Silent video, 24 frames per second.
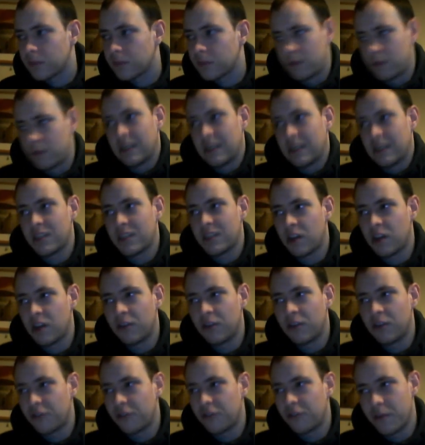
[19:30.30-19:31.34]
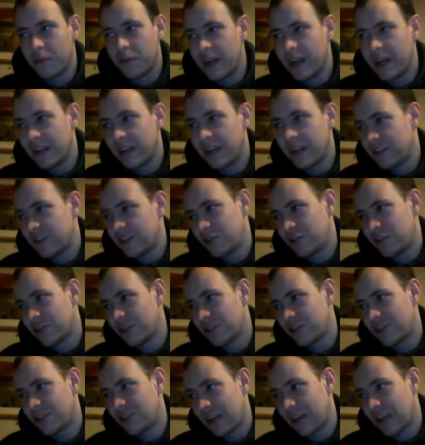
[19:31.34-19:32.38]
That song for me is
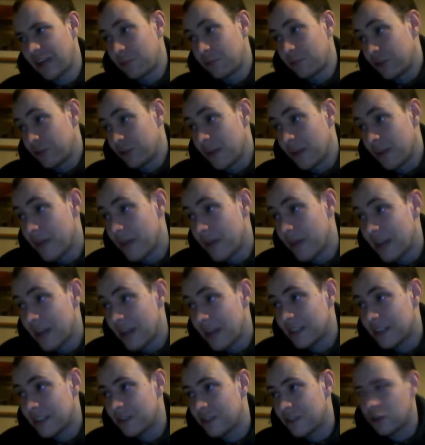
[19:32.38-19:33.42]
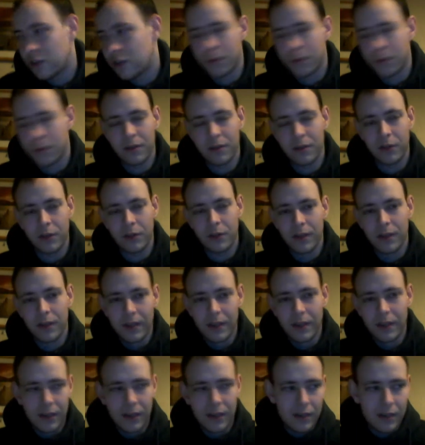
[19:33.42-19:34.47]
just absolutely amazing, so beautiful.
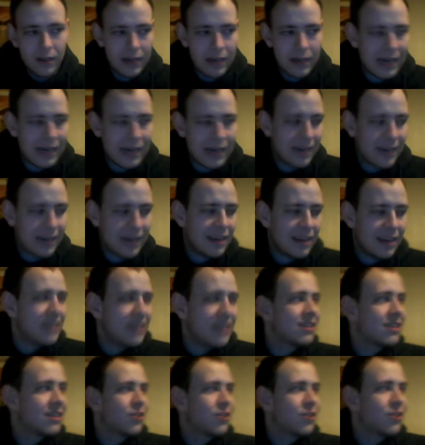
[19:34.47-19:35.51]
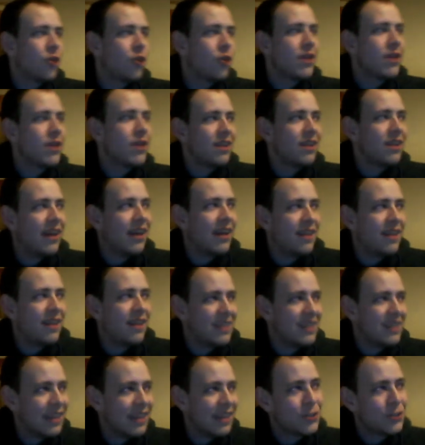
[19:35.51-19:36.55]
And he's currently, in these
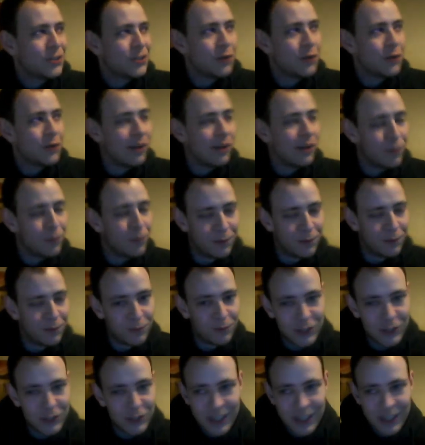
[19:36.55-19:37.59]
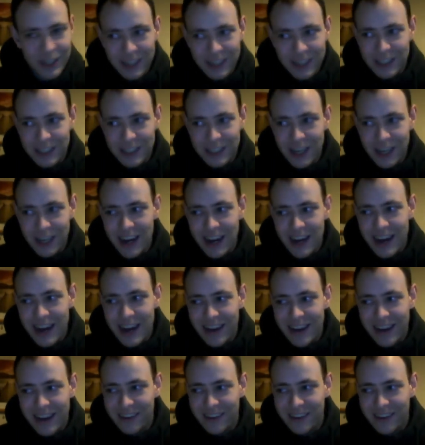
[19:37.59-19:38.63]
last 2 albums,
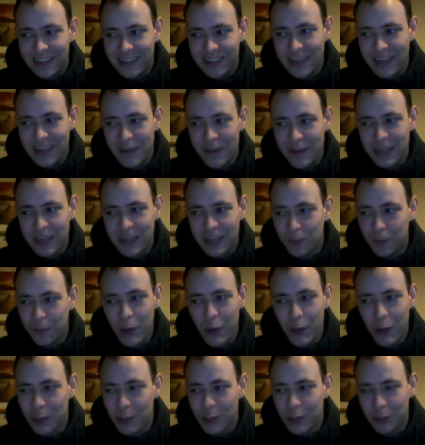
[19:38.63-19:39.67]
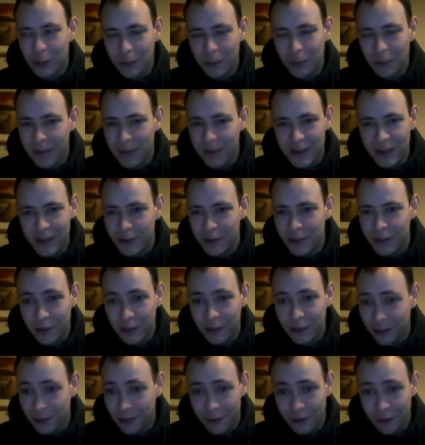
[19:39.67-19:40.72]
started giving his personal opinions on a
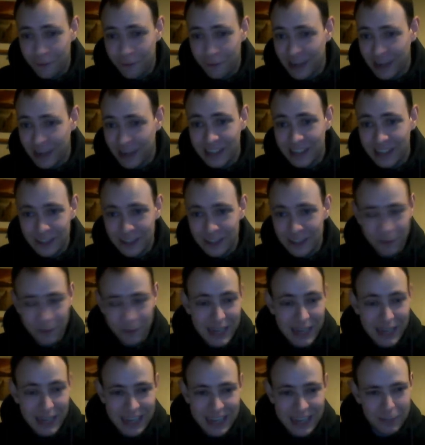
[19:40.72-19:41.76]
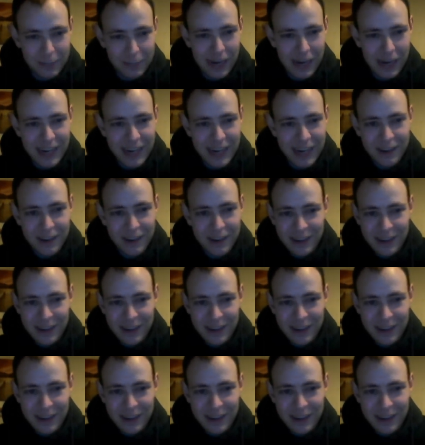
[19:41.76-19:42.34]
lot of things, speaking his mind.